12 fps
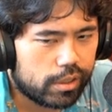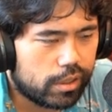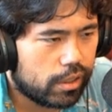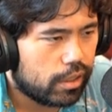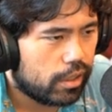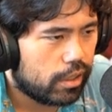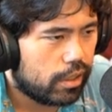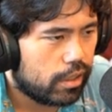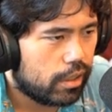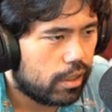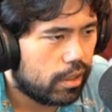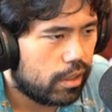
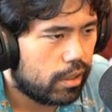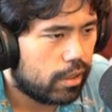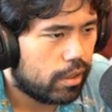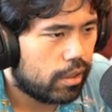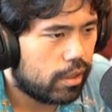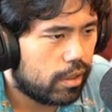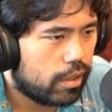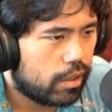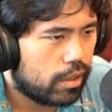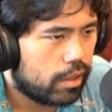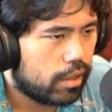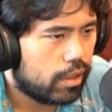
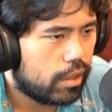(no one is talking)